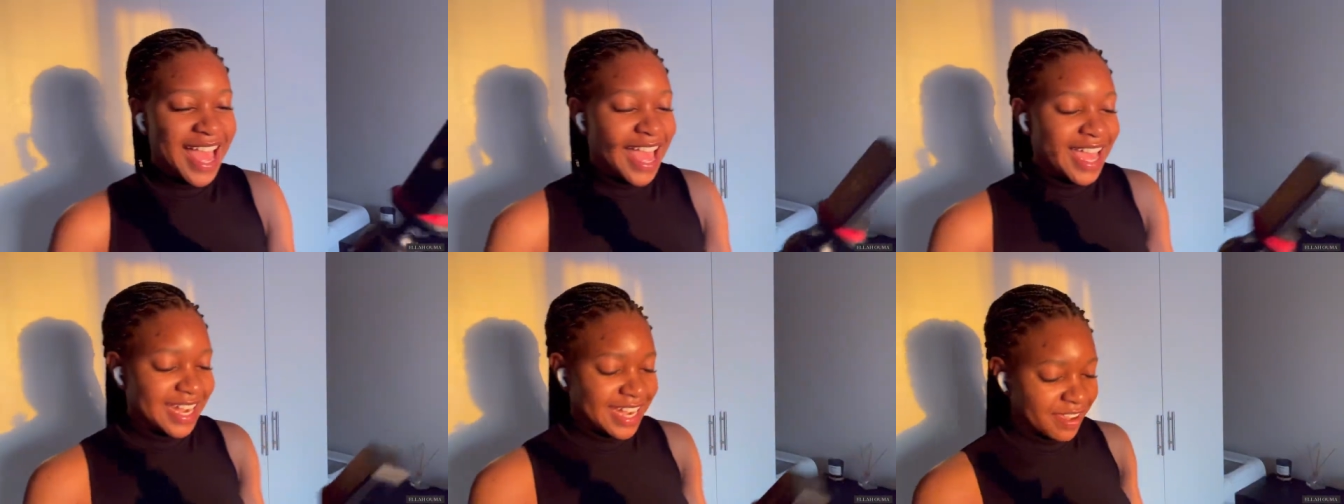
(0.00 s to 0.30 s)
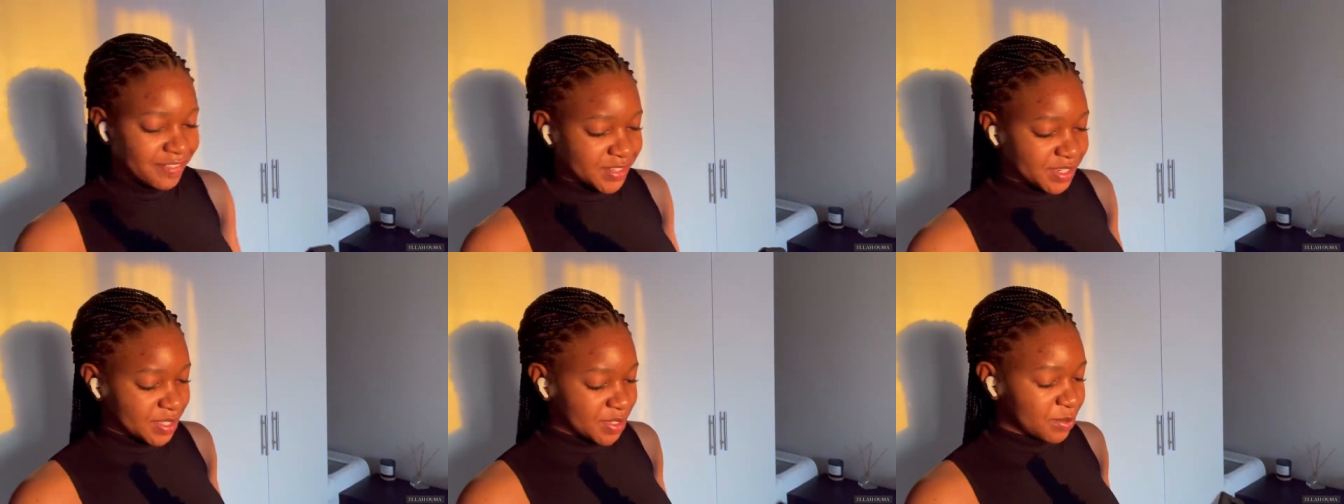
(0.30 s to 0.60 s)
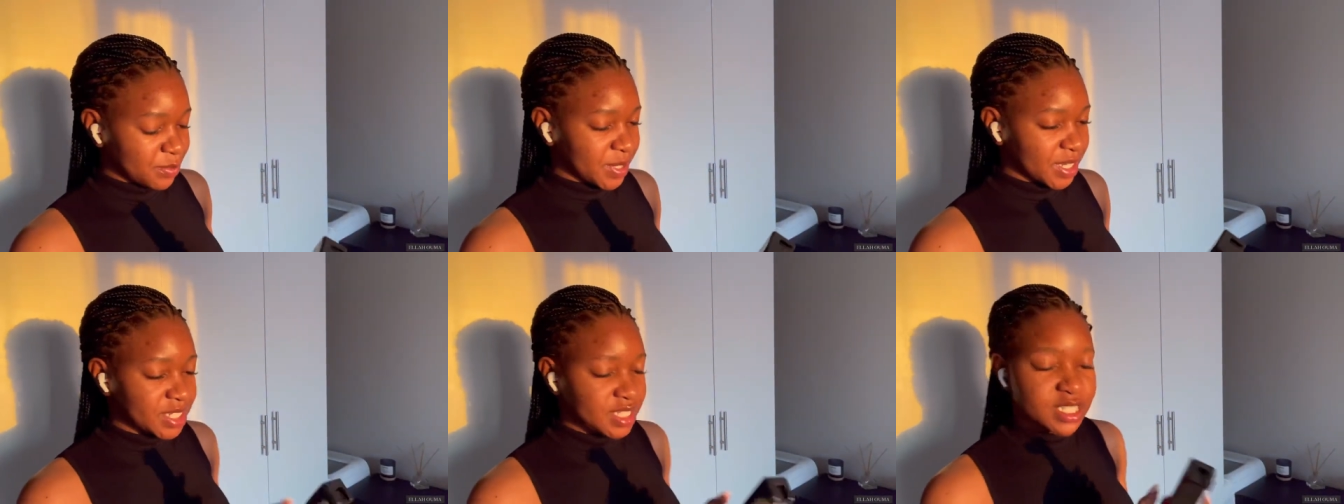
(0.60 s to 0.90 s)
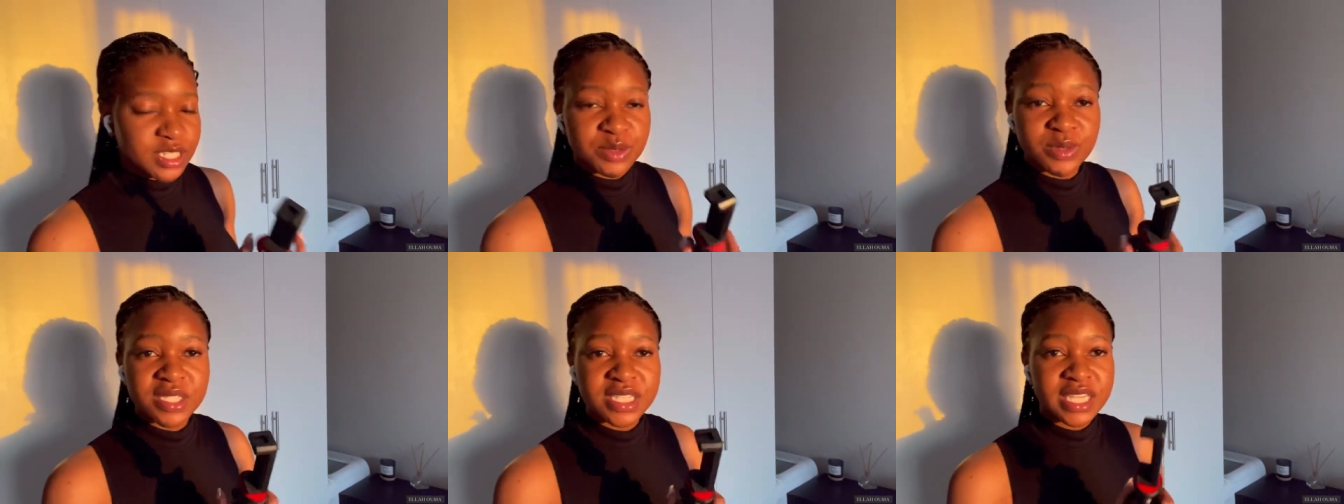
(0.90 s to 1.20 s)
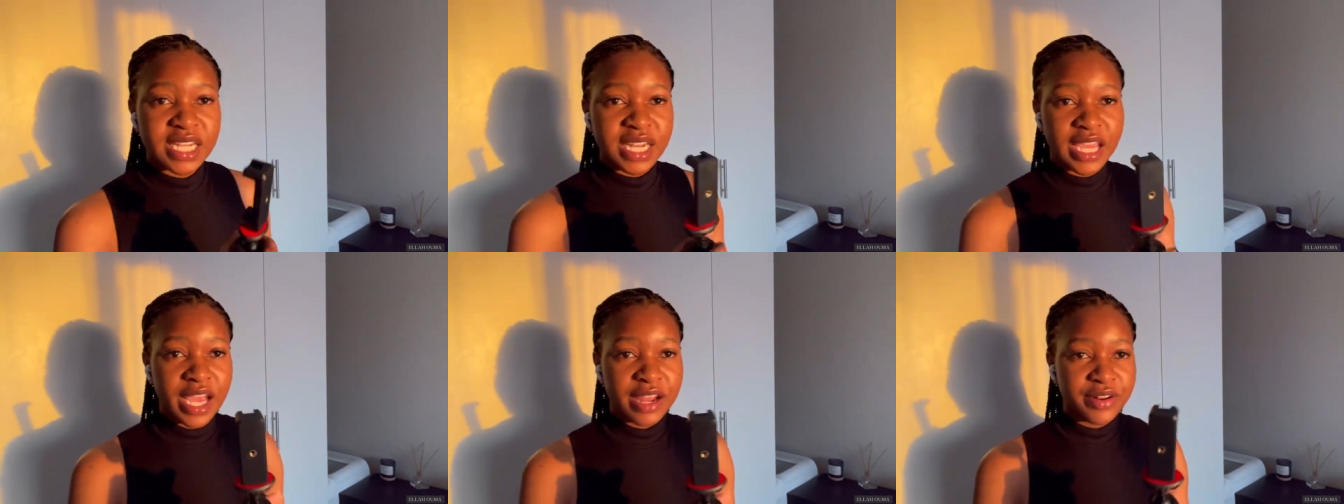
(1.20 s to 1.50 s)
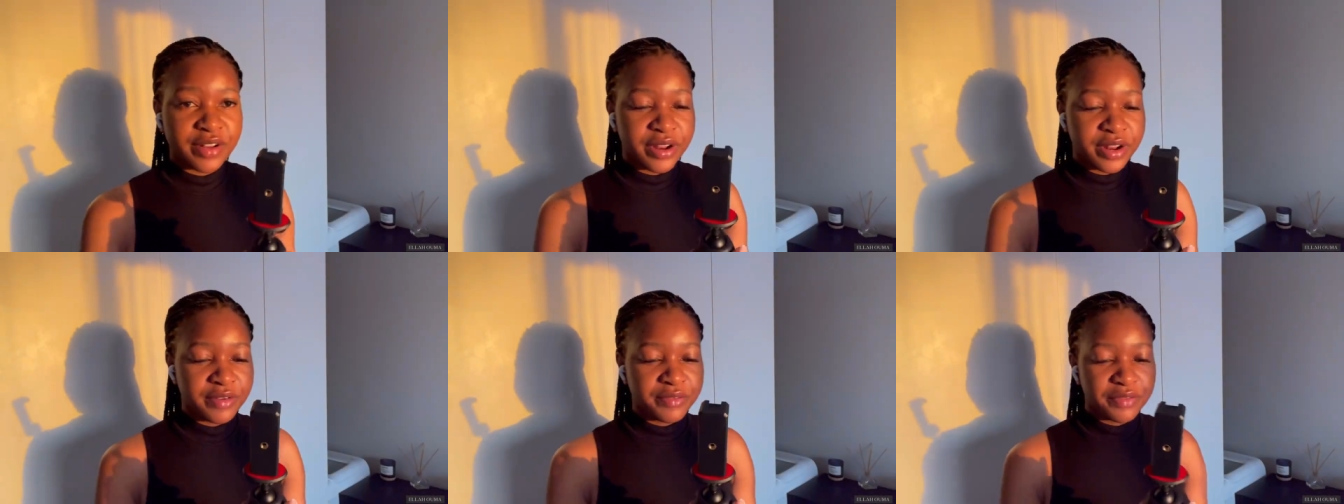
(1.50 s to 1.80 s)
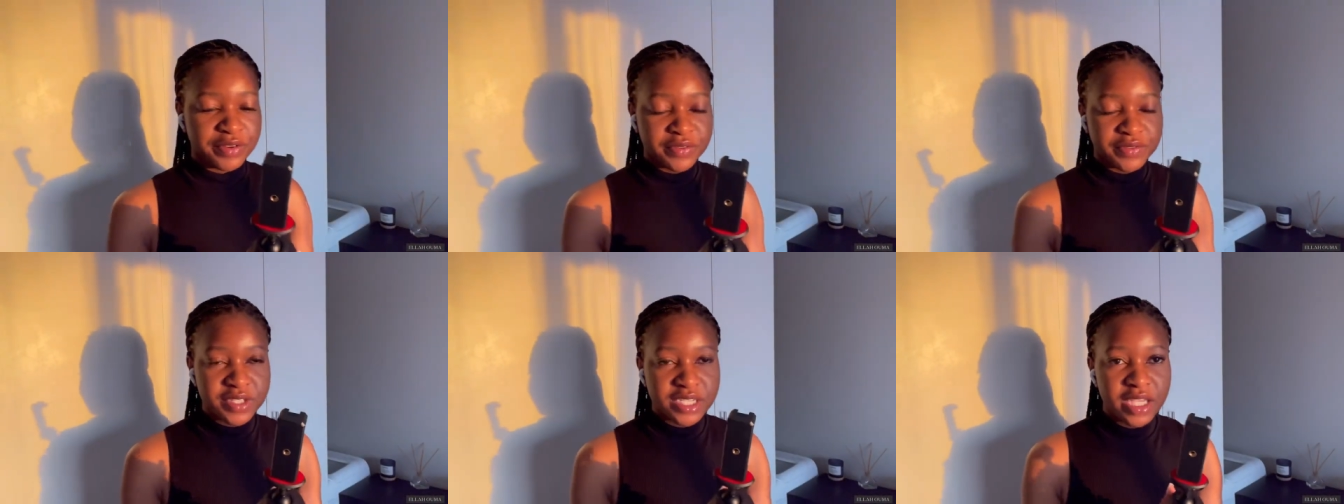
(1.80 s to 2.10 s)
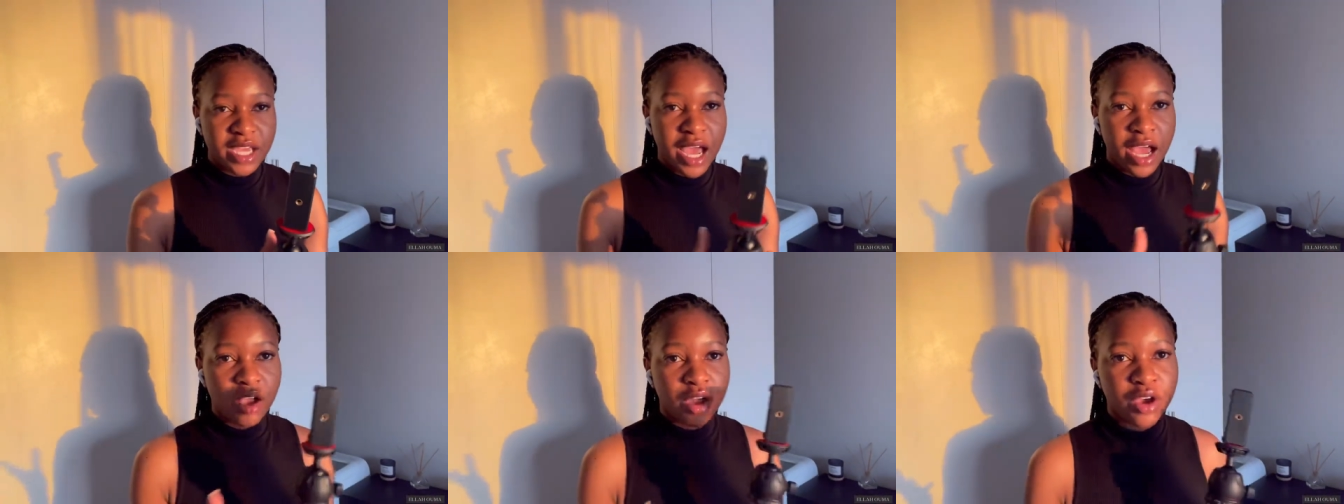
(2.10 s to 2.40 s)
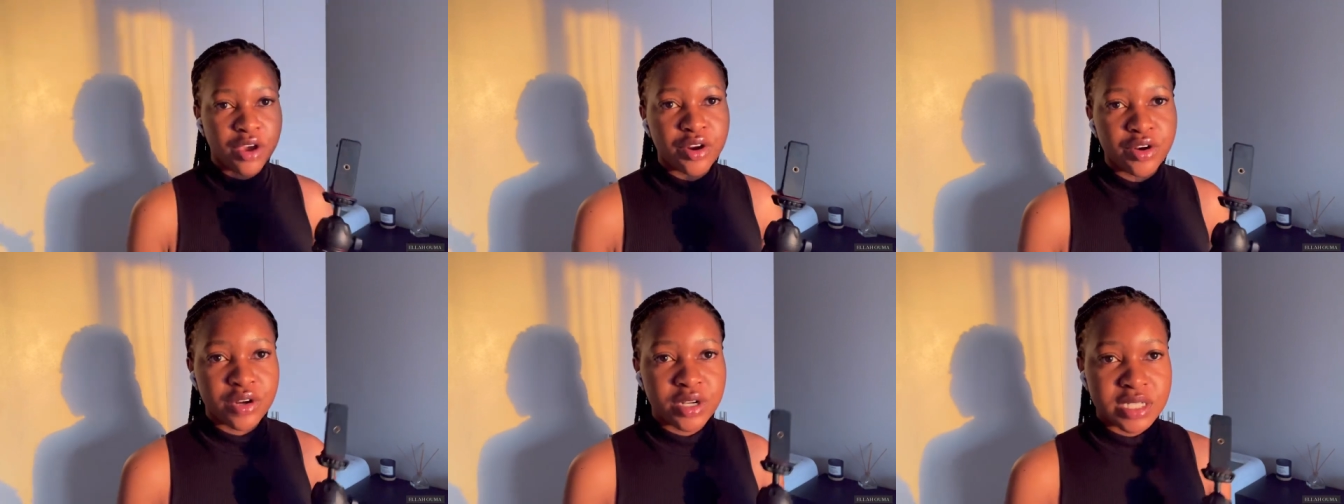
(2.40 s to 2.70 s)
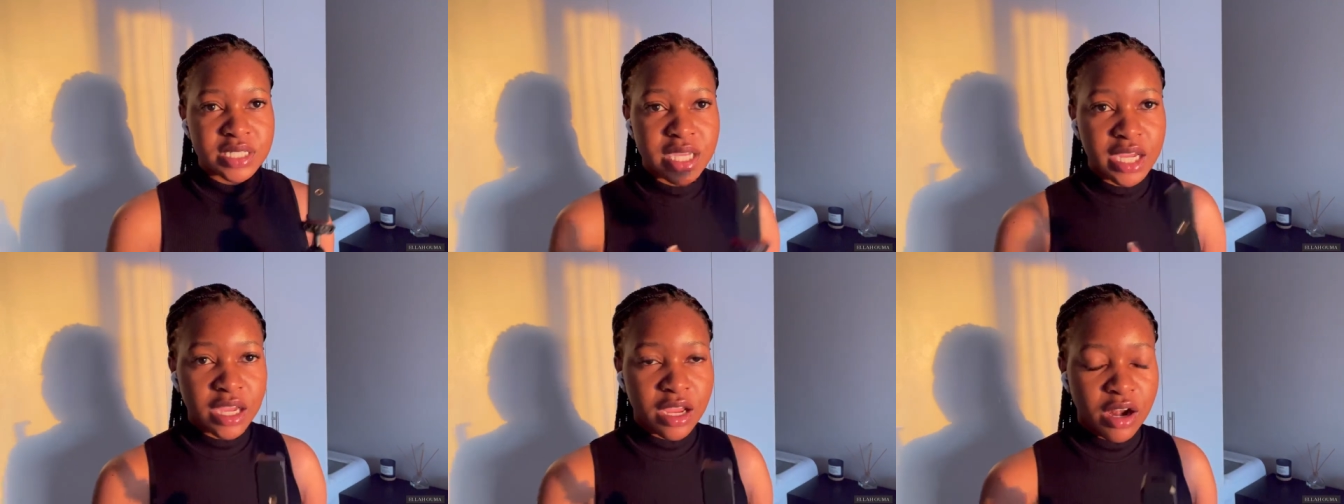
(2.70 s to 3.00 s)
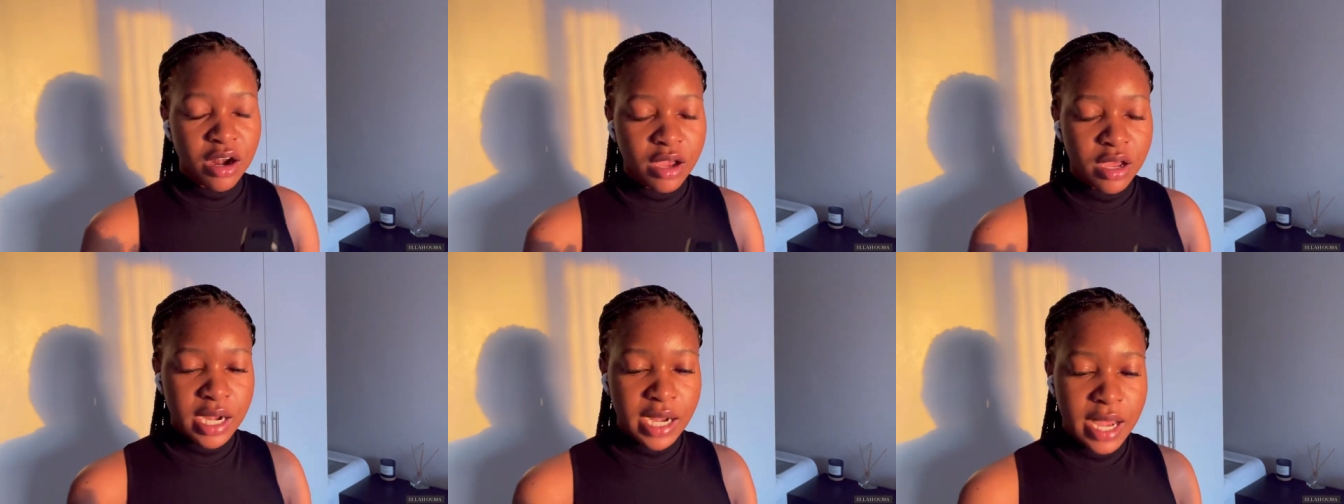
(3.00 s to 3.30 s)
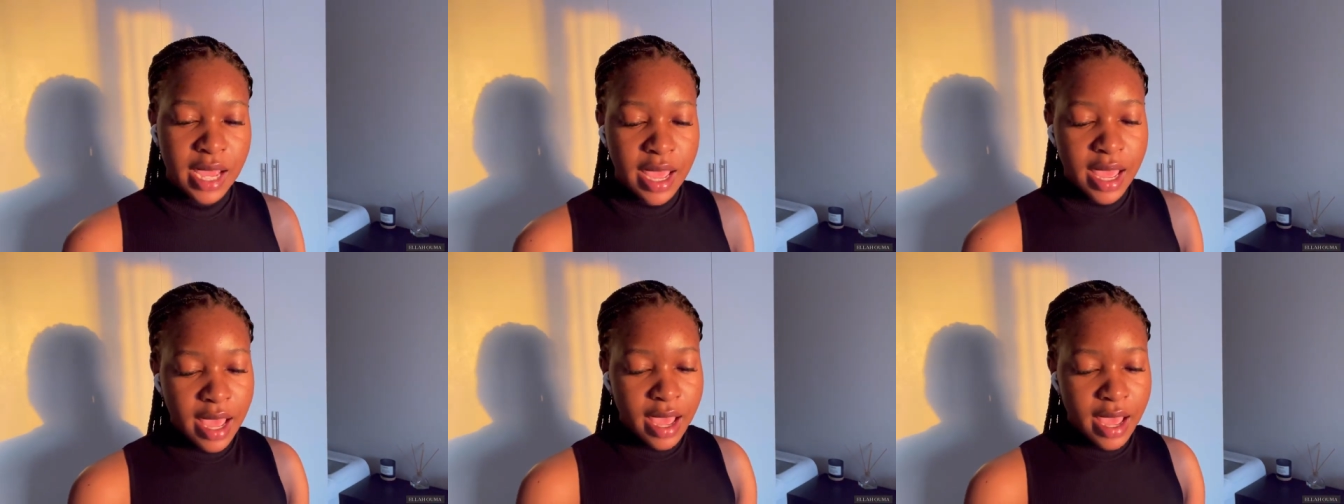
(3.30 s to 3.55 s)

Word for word: love it so much this was 350 i got it on Takealot